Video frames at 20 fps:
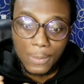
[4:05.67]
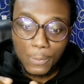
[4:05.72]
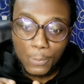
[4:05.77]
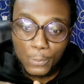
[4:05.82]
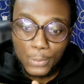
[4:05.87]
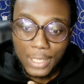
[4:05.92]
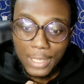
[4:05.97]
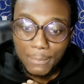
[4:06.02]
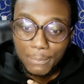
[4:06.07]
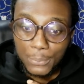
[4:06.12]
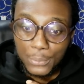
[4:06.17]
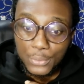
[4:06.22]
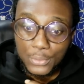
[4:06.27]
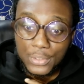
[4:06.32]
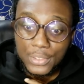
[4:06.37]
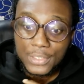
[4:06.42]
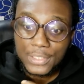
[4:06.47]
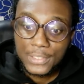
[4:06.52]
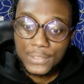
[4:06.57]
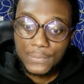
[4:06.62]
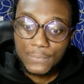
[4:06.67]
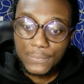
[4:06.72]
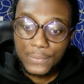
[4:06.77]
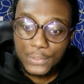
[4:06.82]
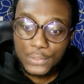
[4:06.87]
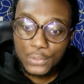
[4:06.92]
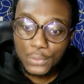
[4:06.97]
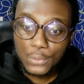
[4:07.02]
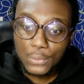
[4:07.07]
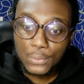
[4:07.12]
We are building this
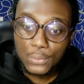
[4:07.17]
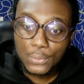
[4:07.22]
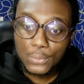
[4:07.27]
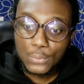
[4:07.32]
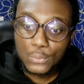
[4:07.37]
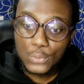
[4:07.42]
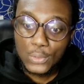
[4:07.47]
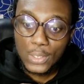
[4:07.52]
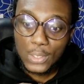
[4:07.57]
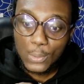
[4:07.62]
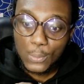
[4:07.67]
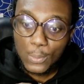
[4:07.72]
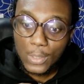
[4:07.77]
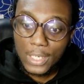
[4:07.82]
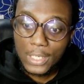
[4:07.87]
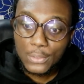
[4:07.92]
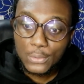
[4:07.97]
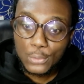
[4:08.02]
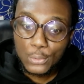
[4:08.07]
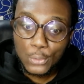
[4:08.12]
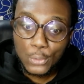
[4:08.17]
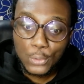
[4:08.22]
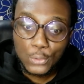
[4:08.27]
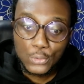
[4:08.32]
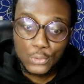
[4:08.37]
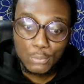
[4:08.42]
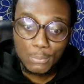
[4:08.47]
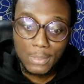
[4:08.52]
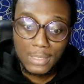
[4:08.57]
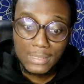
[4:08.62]
feature to acquire new
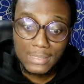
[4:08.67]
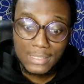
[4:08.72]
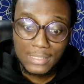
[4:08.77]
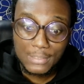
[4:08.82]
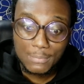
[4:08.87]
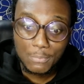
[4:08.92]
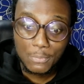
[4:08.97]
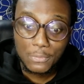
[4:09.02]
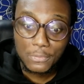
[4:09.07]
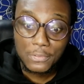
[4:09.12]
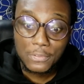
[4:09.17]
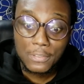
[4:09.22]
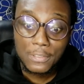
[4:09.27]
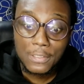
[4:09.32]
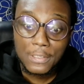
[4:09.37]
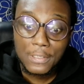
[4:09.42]
customers this month